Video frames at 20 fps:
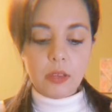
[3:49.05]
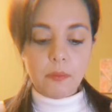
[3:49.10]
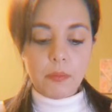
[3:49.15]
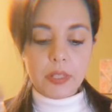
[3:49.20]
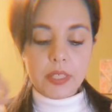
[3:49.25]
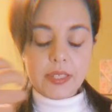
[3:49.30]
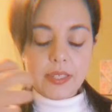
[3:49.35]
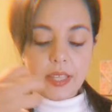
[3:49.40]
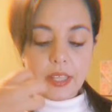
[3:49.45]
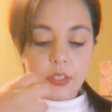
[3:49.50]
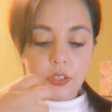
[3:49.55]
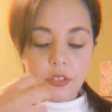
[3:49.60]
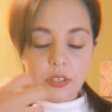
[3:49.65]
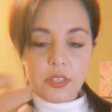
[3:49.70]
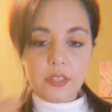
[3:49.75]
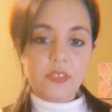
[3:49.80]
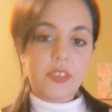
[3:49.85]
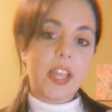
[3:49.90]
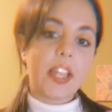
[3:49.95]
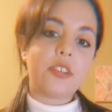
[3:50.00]
But it's like you're
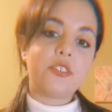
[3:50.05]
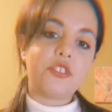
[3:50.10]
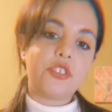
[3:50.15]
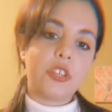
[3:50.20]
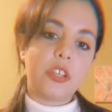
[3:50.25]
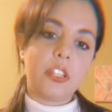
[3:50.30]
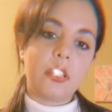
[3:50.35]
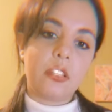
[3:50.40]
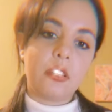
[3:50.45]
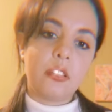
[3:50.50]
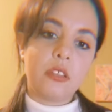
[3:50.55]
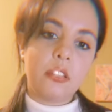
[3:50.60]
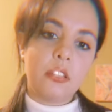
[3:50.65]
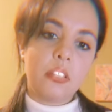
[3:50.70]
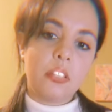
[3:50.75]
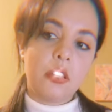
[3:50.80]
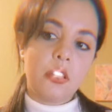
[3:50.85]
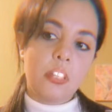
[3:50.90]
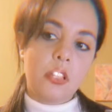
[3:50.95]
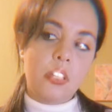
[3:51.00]
detaching
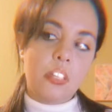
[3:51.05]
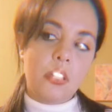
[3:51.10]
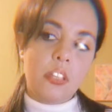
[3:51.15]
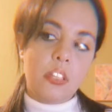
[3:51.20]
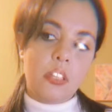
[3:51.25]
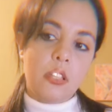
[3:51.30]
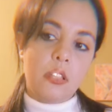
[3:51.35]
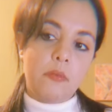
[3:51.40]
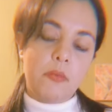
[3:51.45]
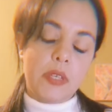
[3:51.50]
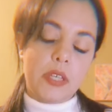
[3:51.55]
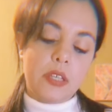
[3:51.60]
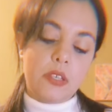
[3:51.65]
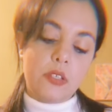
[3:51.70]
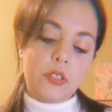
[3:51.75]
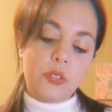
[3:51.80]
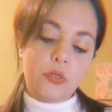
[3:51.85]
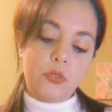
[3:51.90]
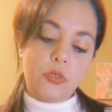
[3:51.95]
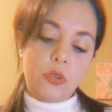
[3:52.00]

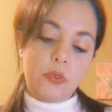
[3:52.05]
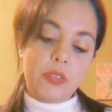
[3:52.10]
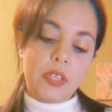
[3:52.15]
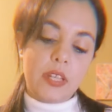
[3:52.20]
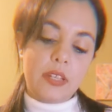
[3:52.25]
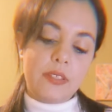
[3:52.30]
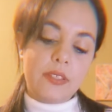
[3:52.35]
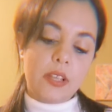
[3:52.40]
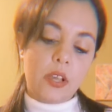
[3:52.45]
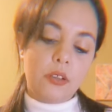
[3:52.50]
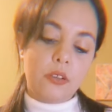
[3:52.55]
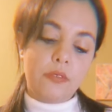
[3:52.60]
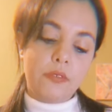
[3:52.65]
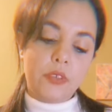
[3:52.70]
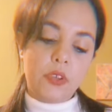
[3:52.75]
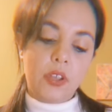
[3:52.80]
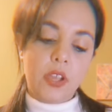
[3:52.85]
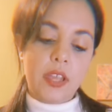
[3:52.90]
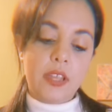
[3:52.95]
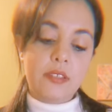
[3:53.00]
because you know that it's out of
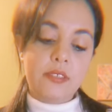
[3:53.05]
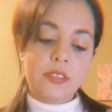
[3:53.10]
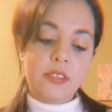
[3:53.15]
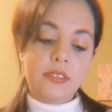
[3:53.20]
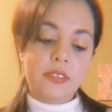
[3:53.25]
your hands.